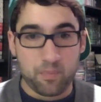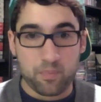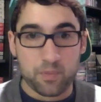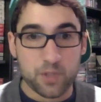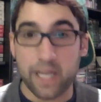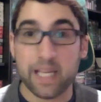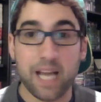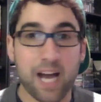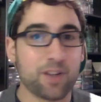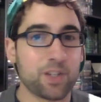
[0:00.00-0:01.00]
Check it
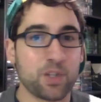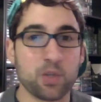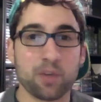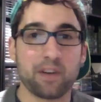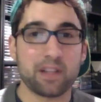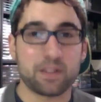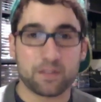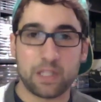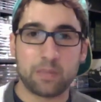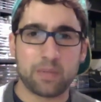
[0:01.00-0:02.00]
out. You'll find this for
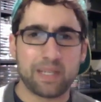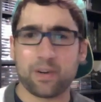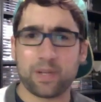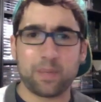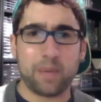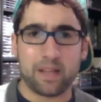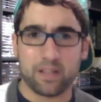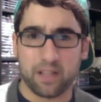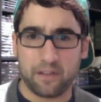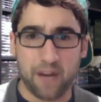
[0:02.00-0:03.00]
cheap right now on eBay.
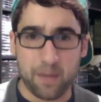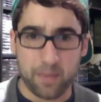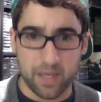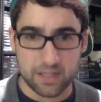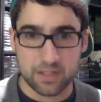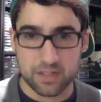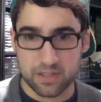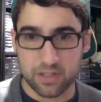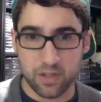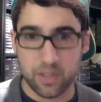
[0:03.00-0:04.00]
They're like $5.
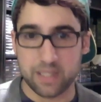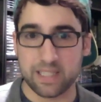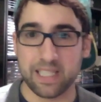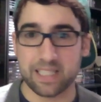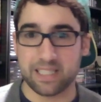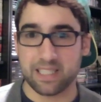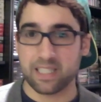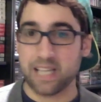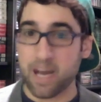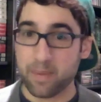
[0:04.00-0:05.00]
So it's a
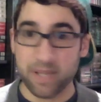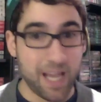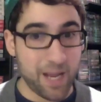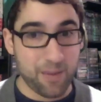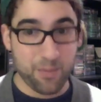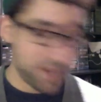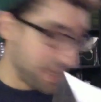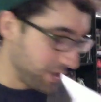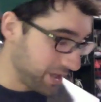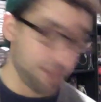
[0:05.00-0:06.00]
Konami game
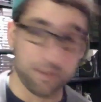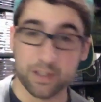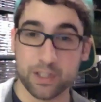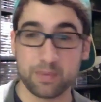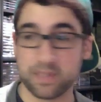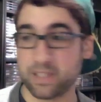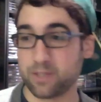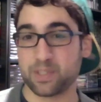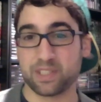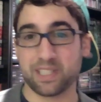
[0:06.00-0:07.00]
that you can get for cheap
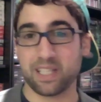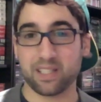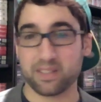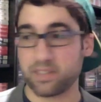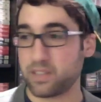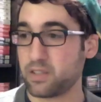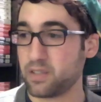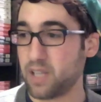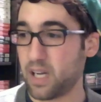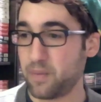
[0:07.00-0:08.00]
still, which is kind
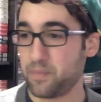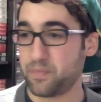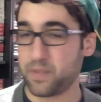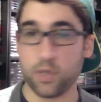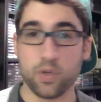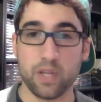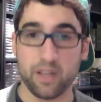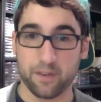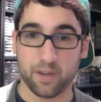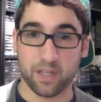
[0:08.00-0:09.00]
of
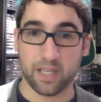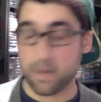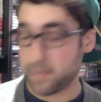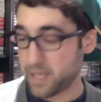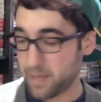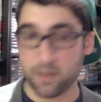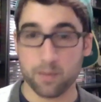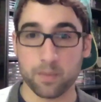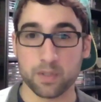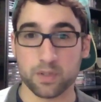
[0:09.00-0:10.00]
unique for a Konami game.
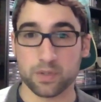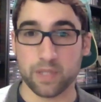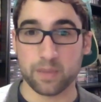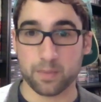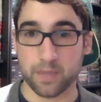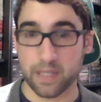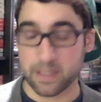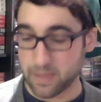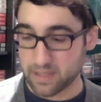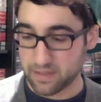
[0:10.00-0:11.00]
Most of those games are pretty
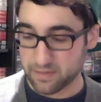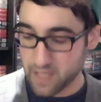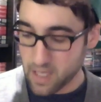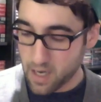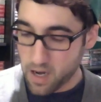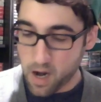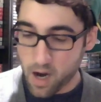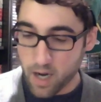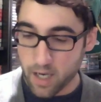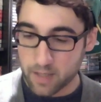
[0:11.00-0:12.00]
expensive.
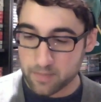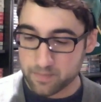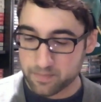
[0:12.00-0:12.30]
One